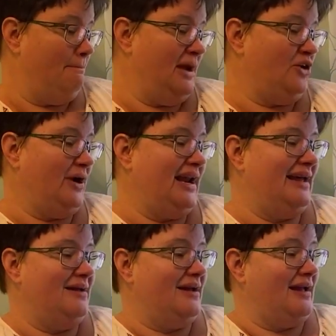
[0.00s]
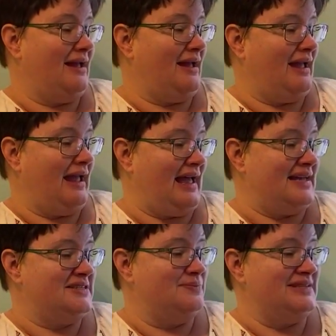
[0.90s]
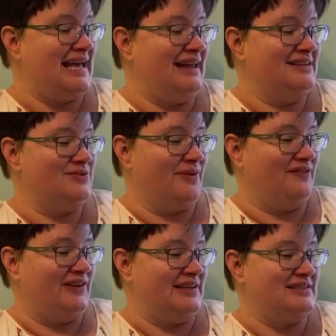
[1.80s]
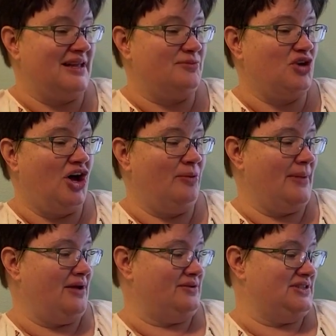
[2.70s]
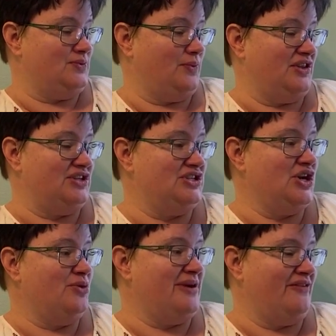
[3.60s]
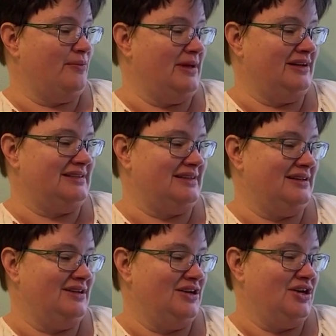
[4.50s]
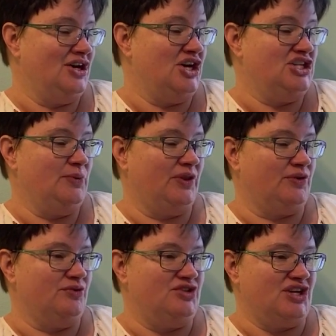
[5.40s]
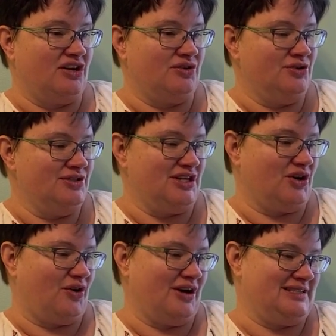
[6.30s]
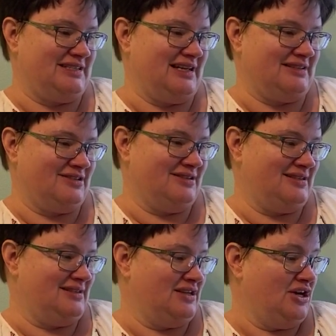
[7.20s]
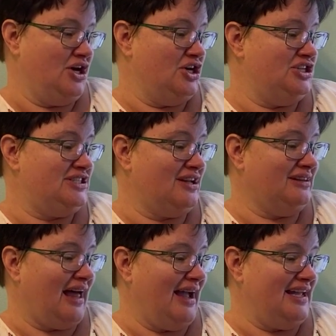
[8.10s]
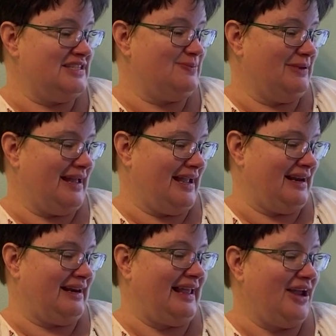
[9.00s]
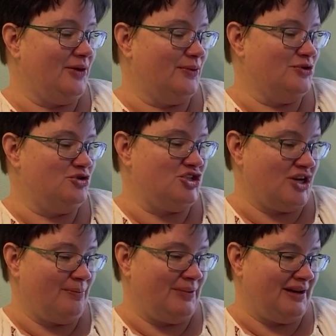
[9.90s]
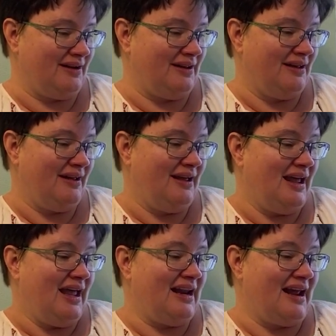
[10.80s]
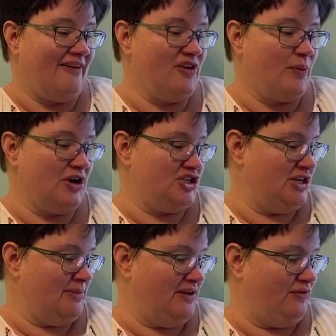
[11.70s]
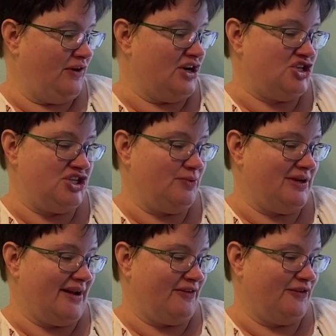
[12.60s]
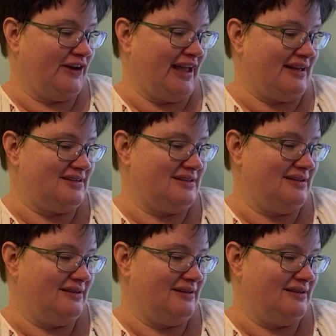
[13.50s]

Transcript: My great aunt, Miss Alice Rumphius, climbed tall mountains where the snow never melted. She went through jungles and across deserts. She saw lions playing and kangaroos jumping. And everywhere she made friends she would never forget.